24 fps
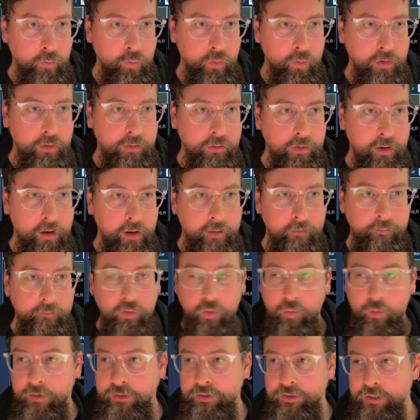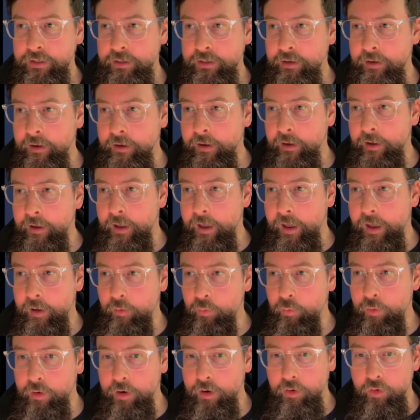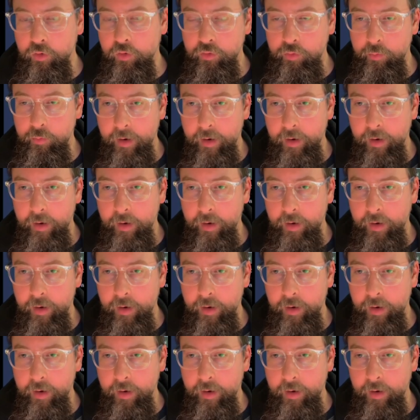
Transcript: worth of UNG, and we are going to